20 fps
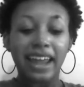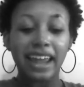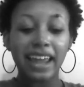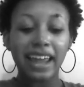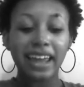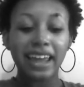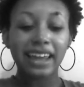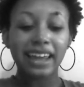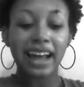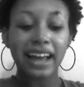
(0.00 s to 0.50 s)

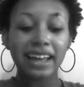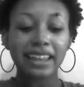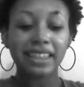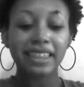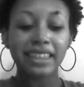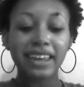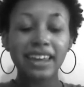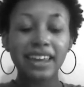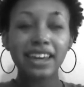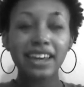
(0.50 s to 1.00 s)
And I
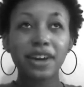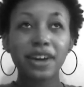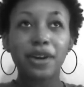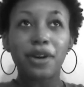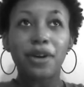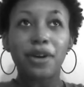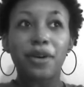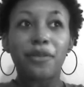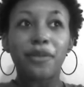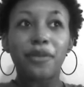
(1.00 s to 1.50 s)
think
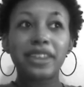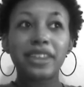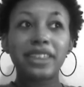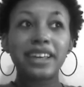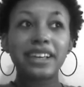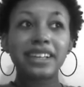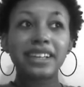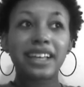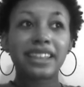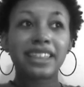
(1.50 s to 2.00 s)
one of the
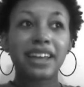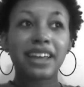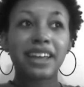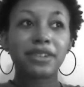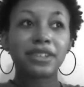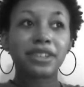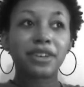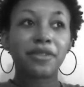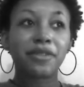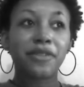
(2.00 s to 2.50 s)
things I thought
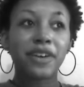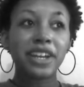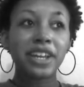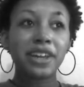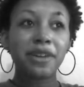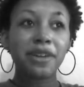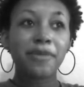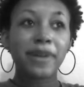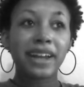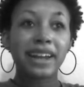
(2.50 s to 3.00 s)
was so
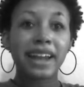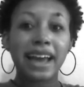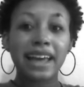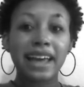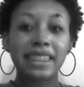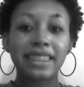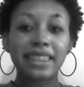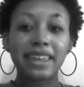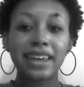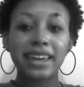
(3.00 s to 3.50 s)
funny about it,
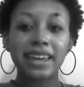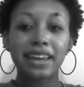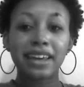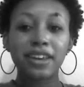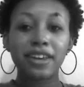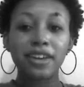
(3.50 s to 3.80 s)
I think,